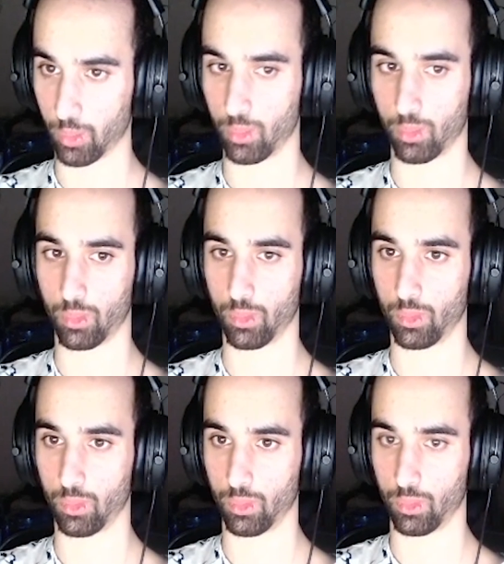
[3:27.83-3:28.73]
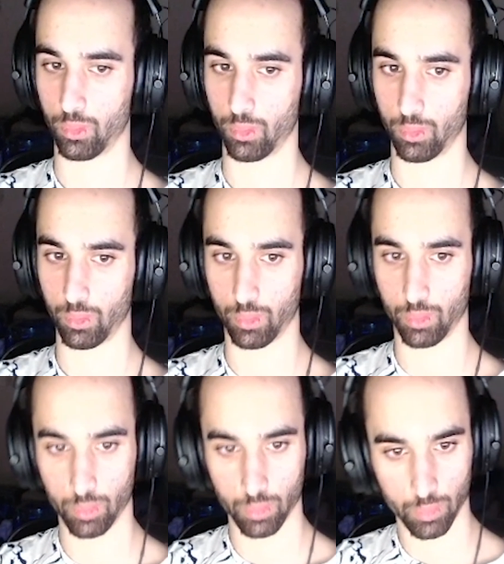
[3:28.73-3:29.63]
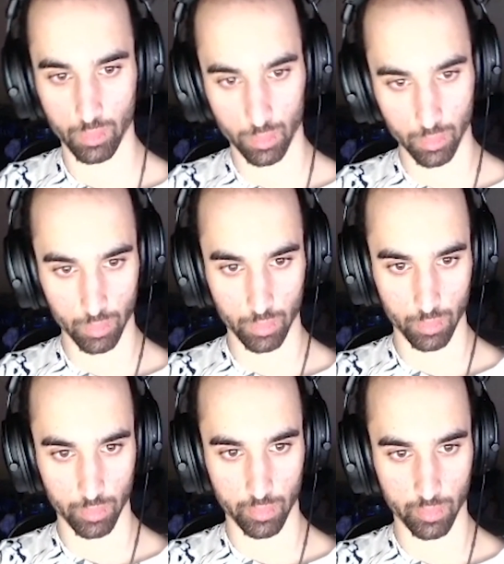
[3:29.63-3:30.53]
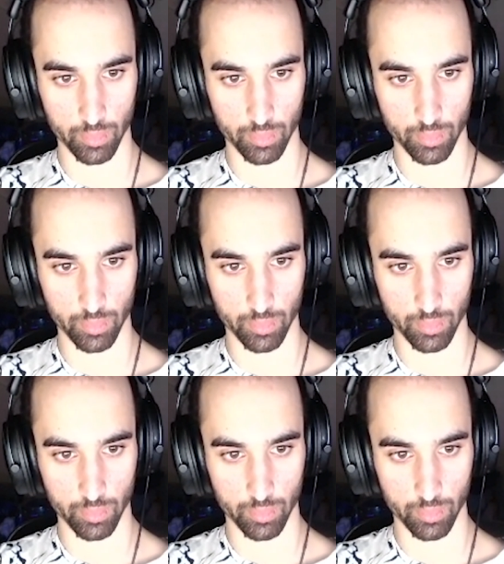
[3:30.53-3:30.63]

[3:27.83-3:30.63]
Nothing is said.